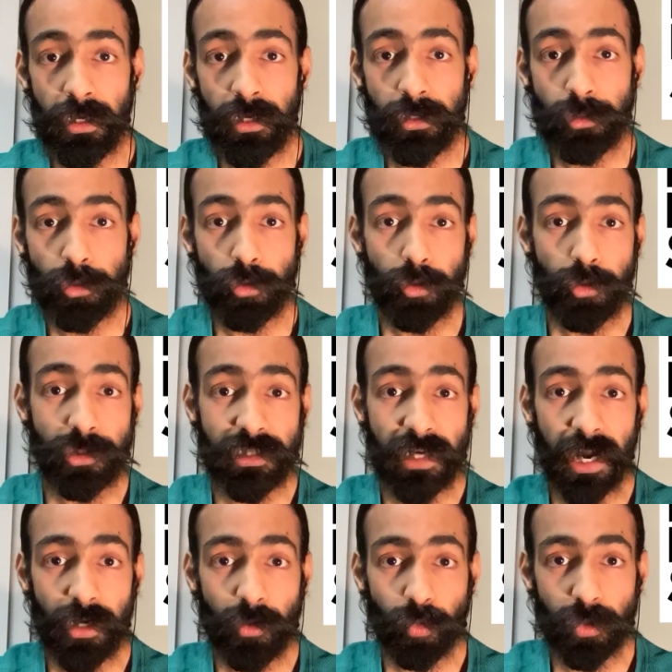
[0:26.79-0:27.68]
So to
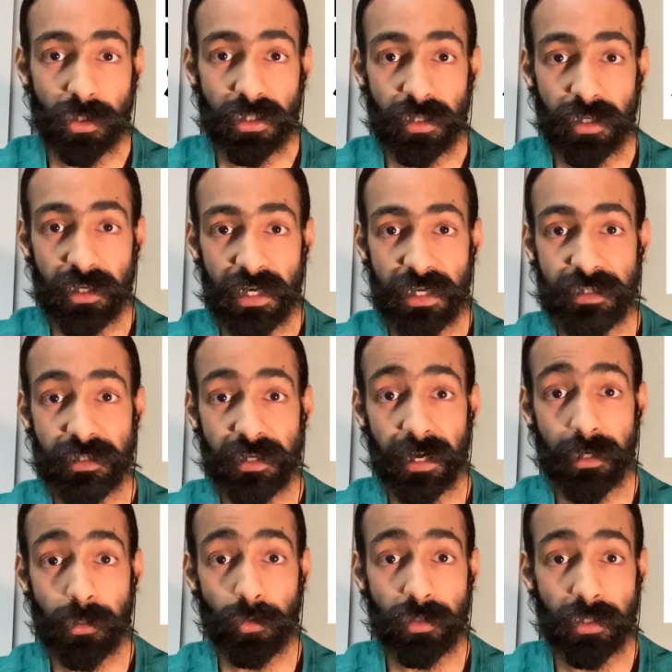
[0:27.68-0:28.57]
start with, let's
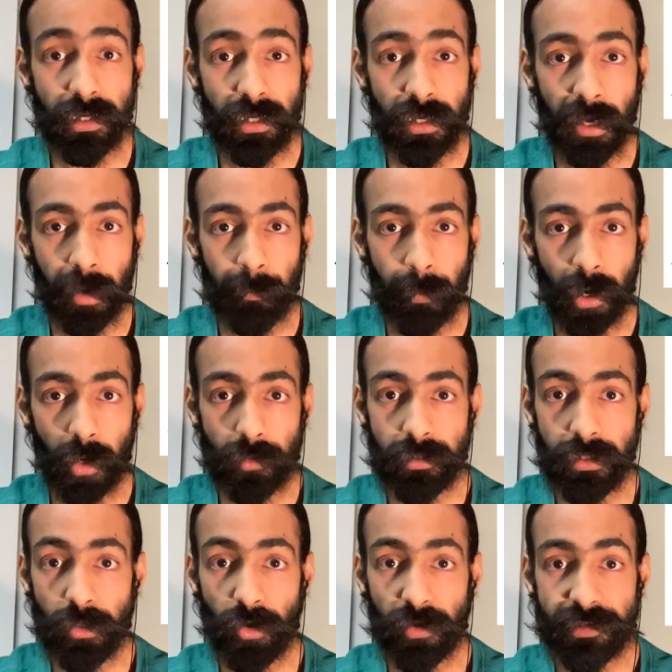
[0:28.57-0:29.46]
try to think about
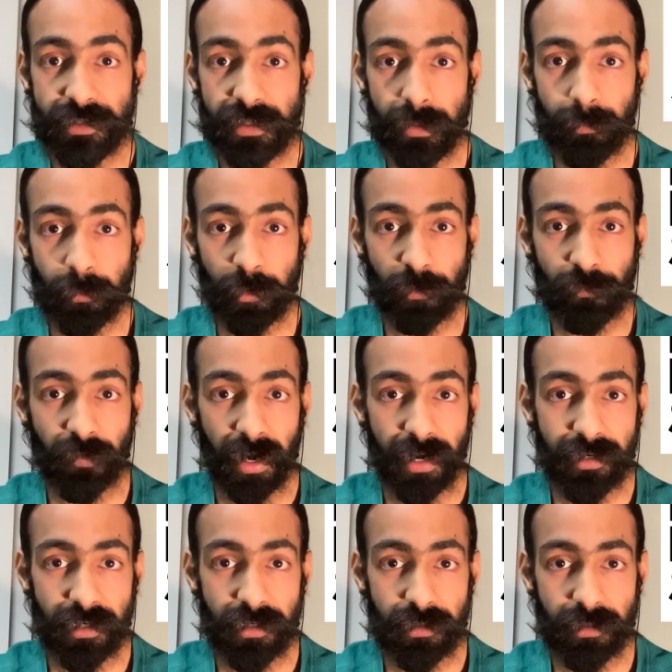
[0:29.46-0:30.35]
the concept of
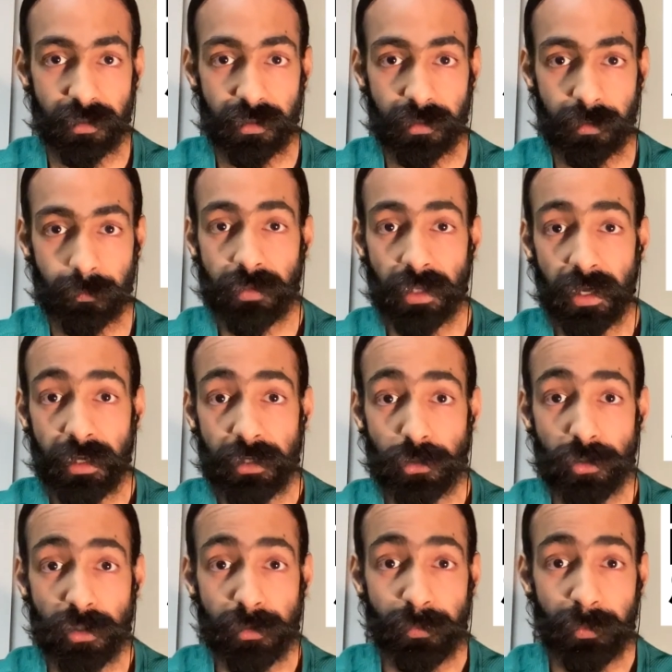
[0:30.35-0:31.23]
identity.
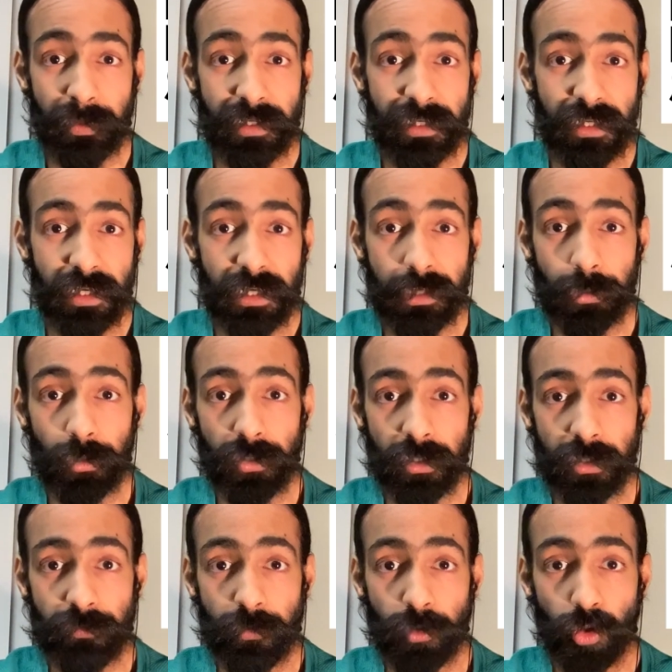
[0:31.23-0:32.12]
So it's pretty
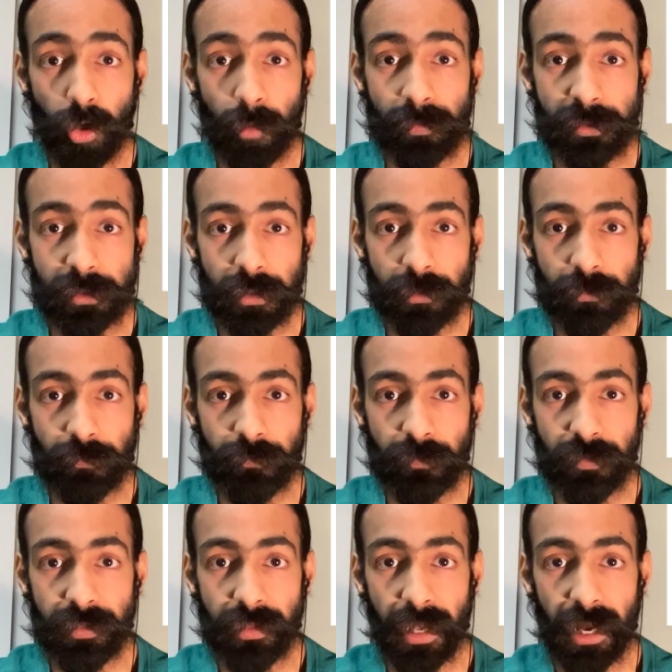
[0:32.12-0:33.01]
intuitive to observe
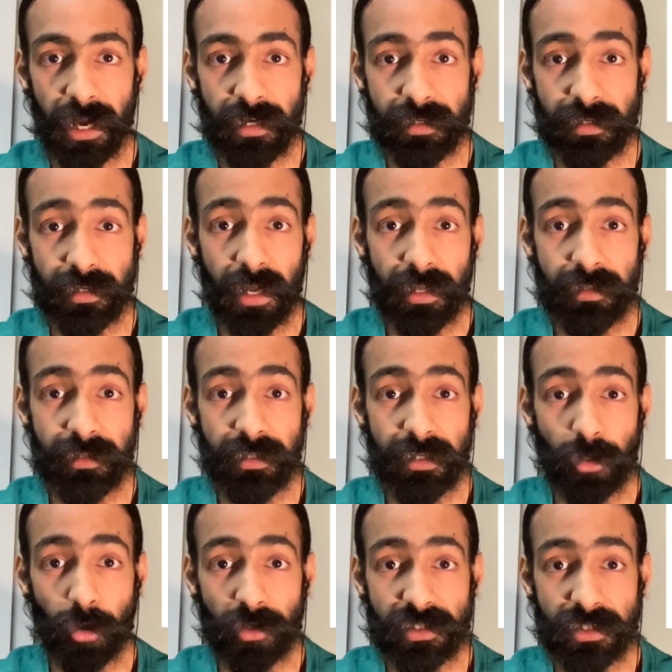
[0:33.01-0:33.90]
that the
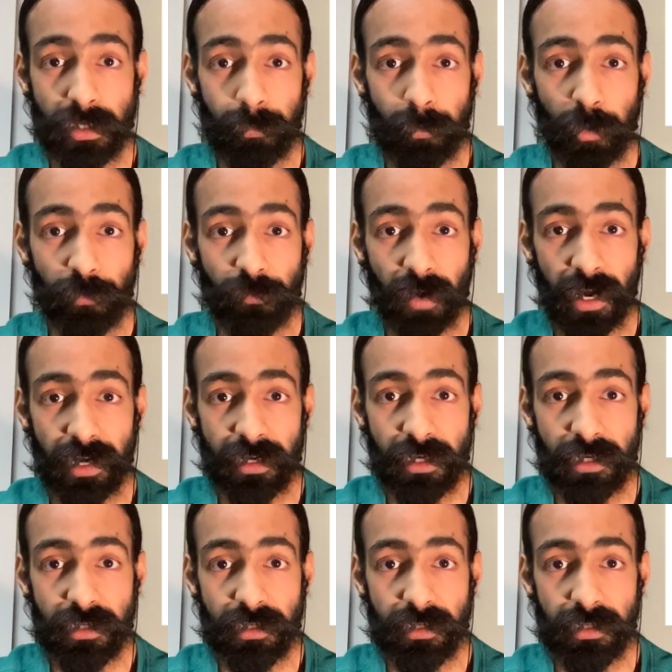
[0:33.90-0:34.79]
concept of
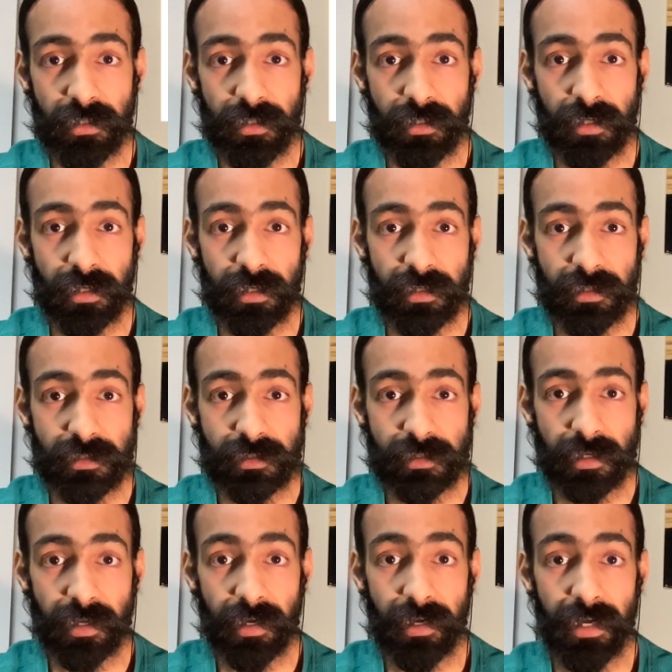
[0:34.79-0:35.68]
identity is
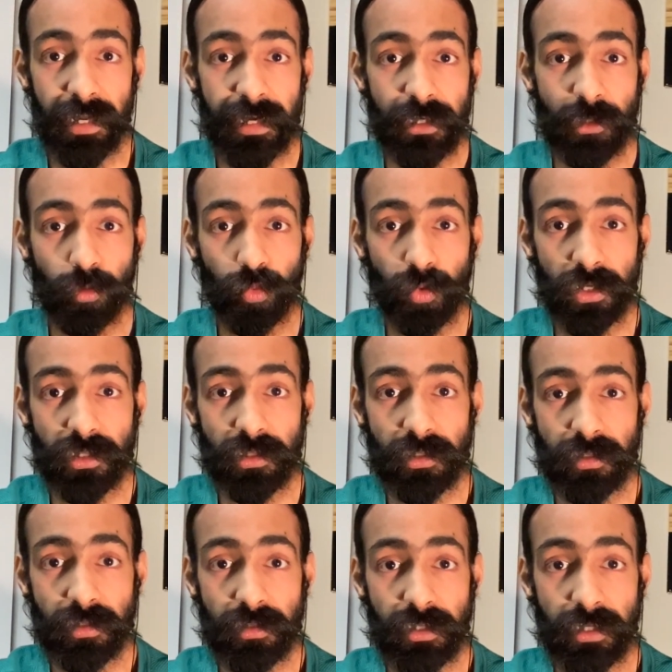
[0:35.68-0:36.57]
linked with
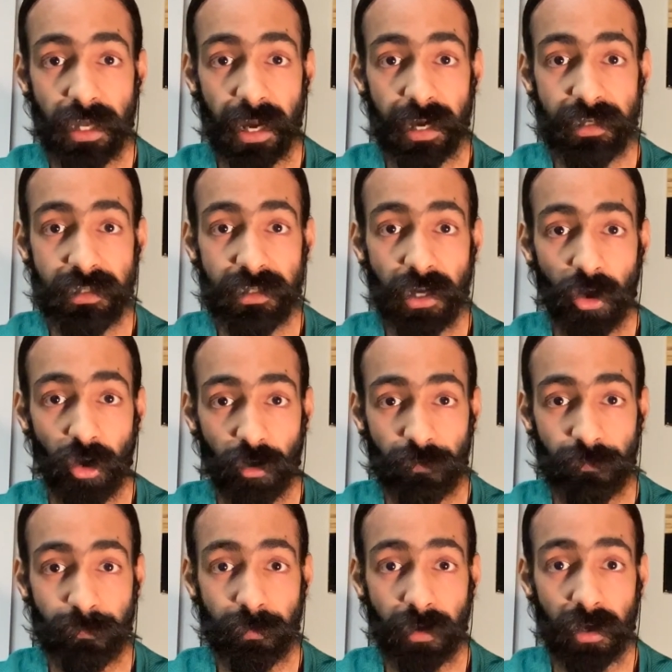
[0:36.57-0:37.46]
the idea of
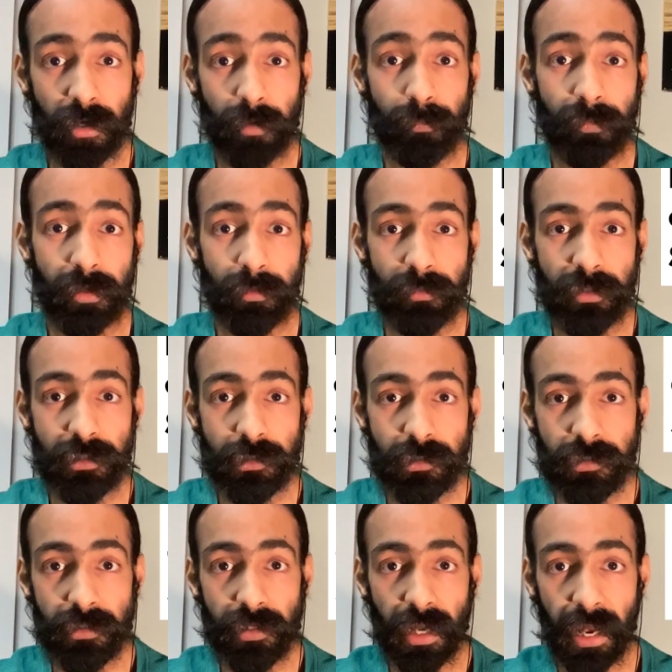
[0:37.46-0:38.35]
a
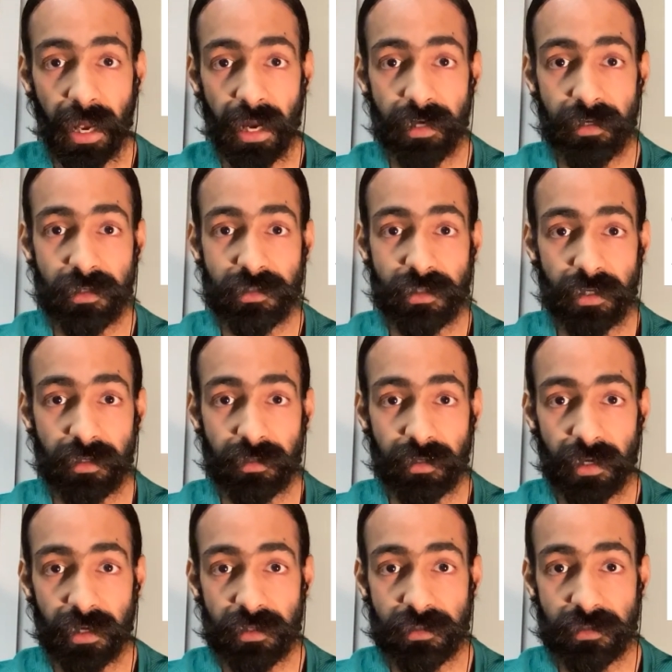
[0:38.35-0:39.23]
permissioned and
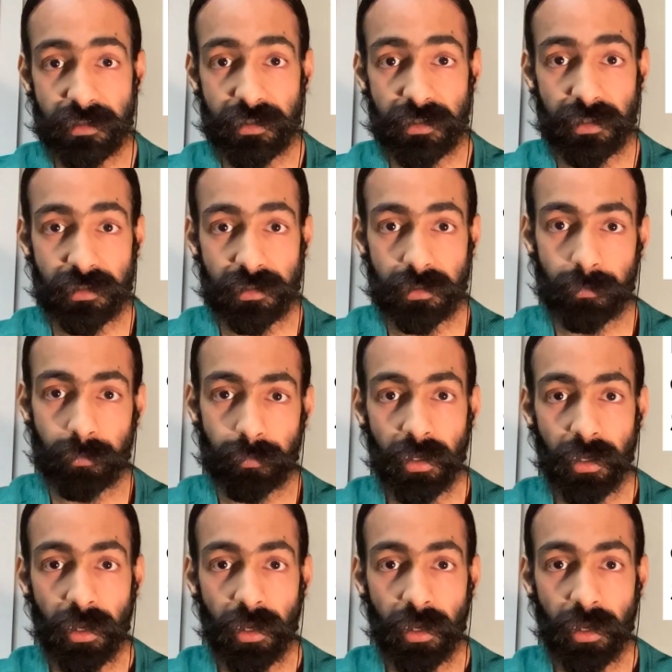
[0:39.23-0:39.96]
decentralized system.